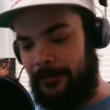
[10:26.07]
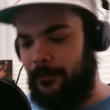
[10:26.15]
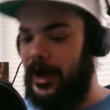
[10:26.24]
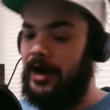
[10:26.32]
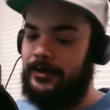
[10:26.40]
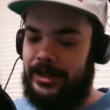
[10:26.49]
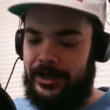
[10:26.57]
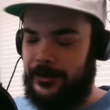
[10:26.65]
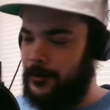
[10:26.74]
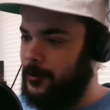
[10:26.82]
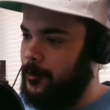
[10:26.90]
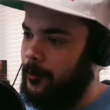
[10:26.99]
Wow,
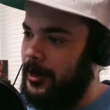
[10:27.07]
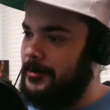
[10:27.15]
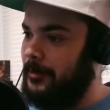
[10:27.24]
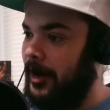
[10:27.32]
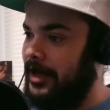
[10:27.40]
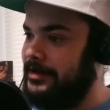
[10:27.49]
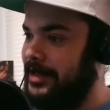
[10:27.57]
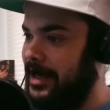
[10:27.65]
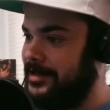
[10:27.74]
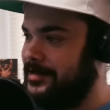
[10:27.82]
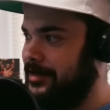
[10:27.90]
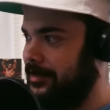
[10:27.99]
Nick, great
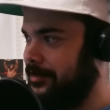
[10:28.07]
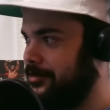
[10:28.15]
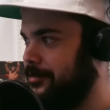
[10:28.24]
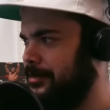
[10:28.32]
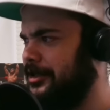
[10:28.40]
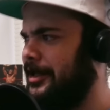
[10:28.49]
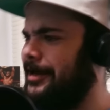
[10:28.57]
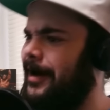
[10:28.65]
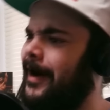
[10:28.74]
podcasting to be like,